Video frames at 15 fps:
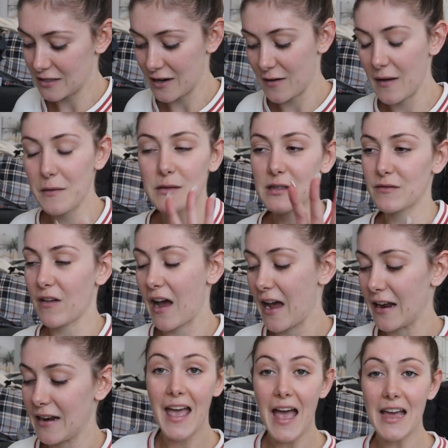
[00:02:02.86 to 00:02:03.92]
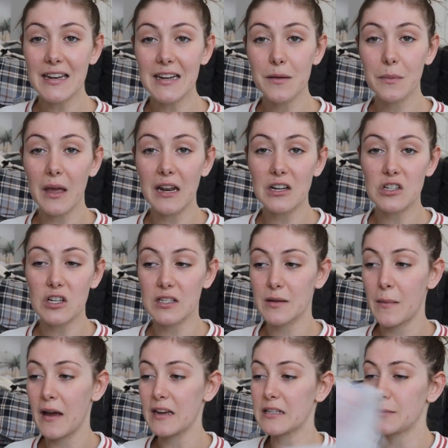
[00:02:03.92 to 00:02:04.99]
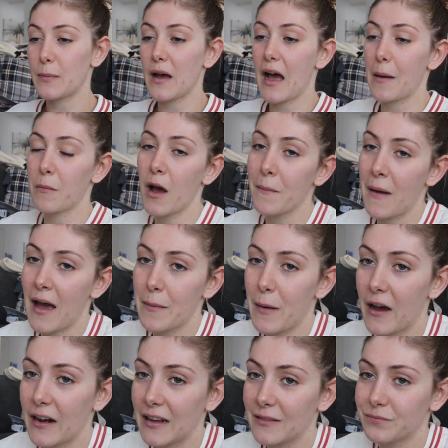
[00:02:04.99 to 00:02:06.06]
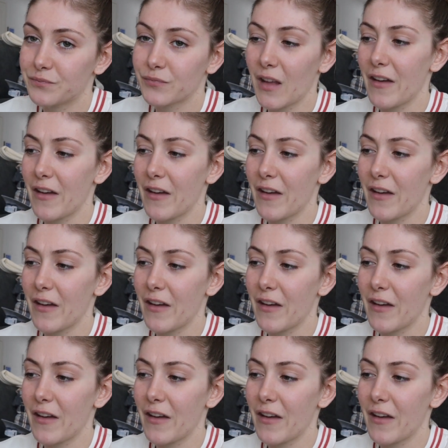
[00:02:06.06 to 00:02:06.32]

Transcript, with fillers: so it was fine. Ended up getting Jersey Mike's, but I'm not mad about it.